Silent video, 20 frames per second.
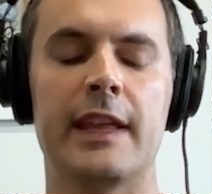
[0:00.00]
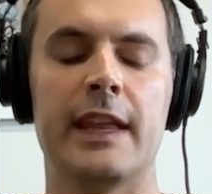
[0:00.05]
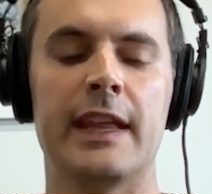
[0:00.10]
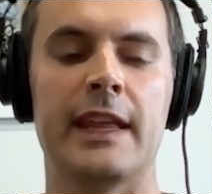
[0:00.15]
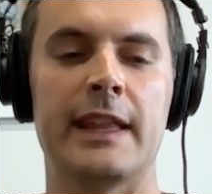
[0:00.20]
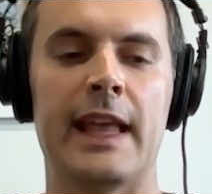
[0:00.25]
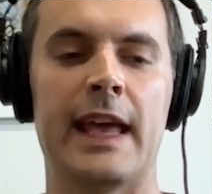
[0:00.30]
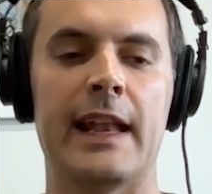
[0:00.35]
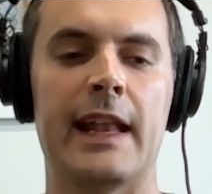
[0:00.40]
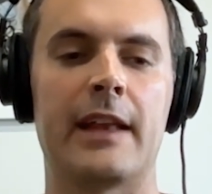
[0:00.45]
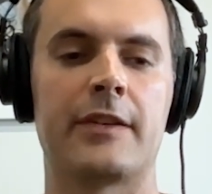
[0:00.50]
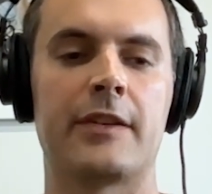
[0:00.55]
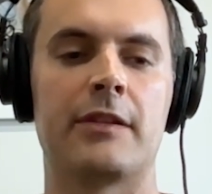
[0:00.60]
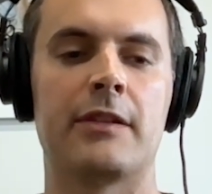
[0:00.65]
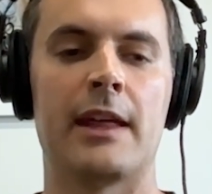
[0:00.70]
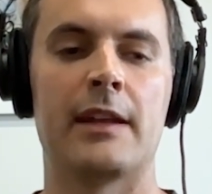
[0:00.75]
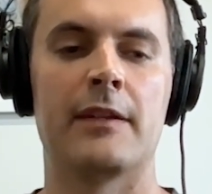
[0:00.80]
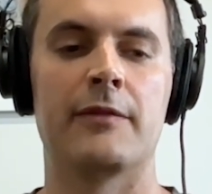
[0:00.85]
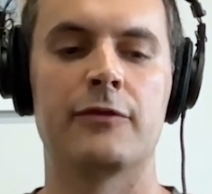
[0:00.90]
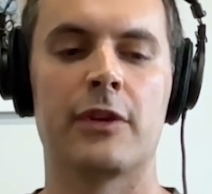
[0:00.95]
And that has a
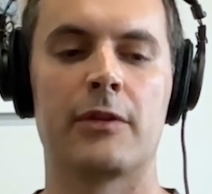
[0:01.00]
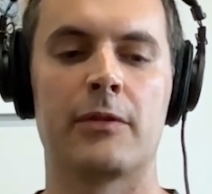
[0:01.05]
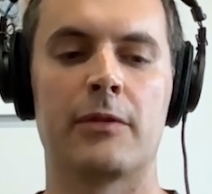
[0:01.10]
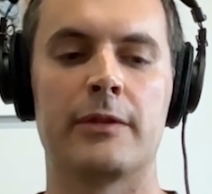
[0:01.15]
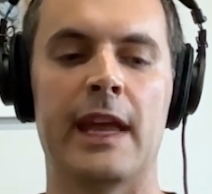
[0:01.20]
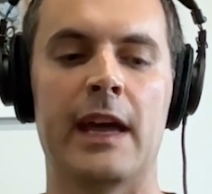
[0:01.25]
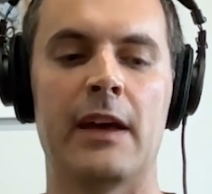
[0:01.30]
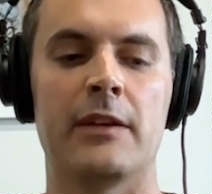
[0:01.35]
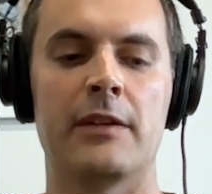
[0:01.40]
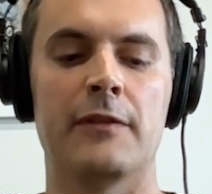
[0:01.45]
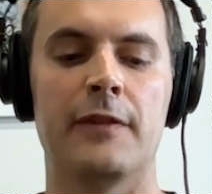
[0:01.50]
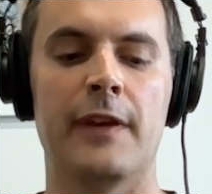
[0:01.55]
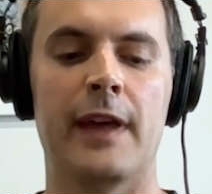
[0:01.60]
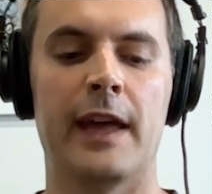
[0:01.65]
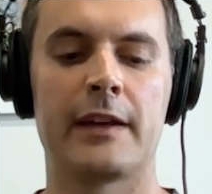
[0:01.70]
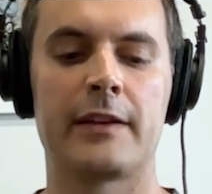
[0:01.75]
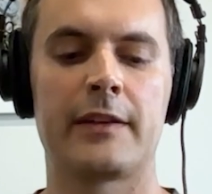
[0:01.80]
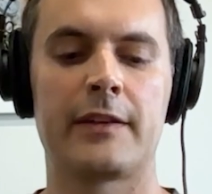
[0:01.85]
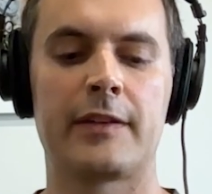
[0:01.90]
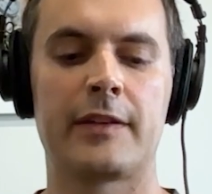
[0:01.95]
lot of trickle down
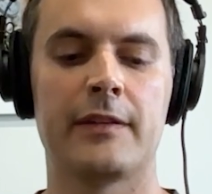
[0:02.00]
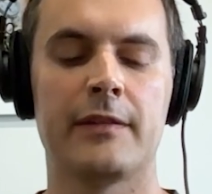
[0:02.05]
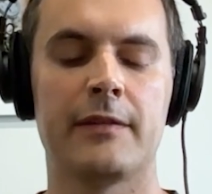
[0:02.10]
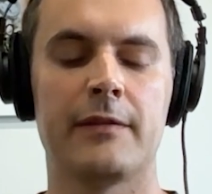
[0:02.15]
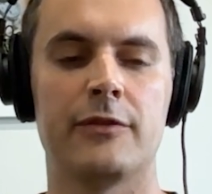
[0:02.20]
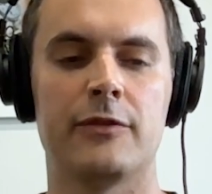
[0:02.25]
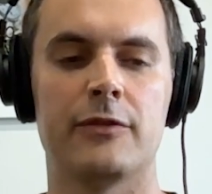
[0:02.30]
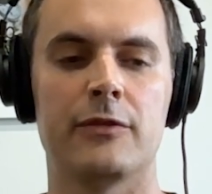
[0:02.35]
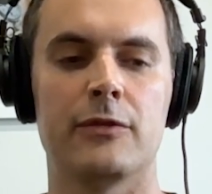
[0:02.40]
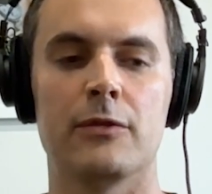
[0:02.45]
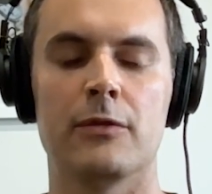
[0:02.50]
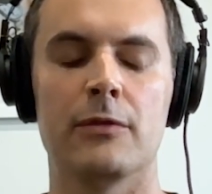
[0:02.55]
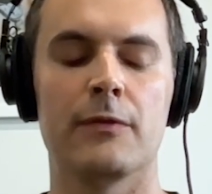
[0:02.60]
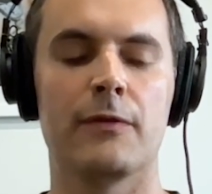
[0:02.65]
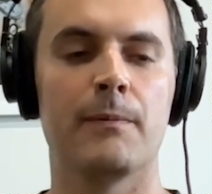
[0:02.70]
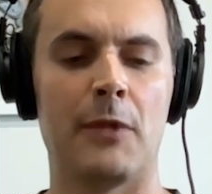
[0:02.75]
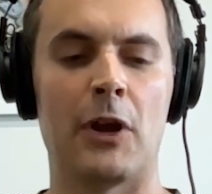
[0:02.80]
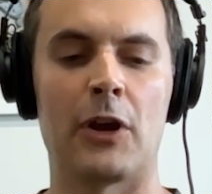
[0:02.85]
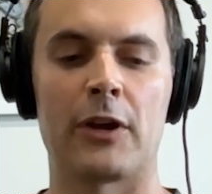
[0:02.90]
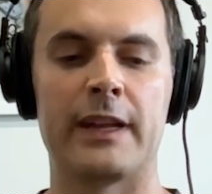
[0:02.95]
effects to
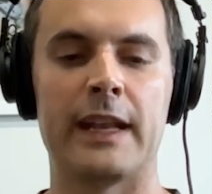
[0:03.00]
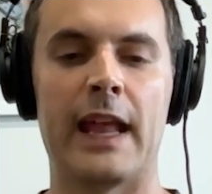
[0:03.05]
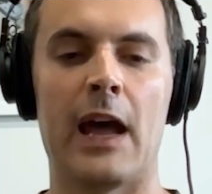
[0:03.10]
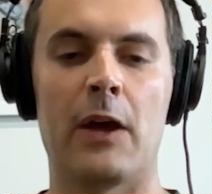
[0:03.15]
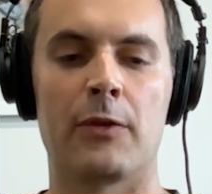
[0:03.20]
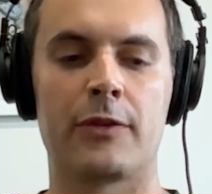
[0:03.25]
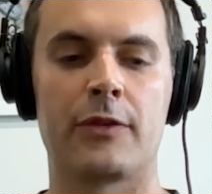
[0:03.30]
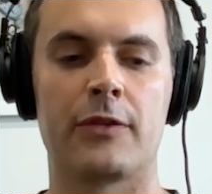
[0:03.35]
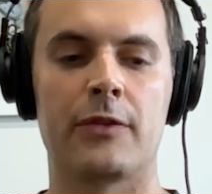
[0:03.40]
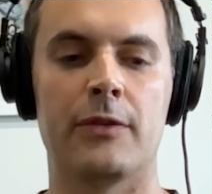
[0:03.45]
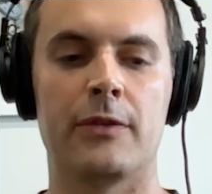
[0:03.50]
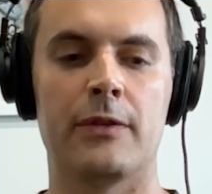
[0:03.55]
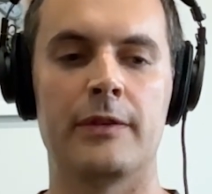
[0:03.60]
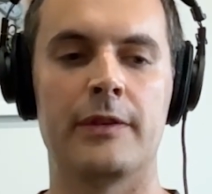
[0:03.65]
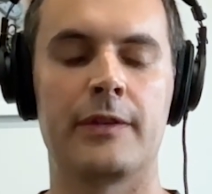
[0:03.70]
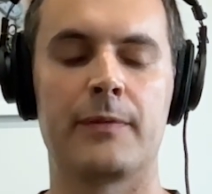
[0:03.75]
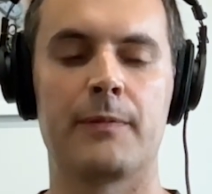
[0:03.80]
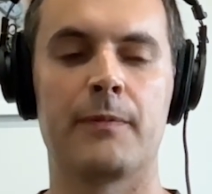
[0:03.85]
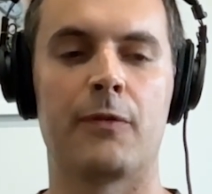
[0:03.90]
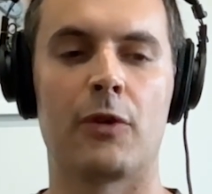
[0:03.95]
American households,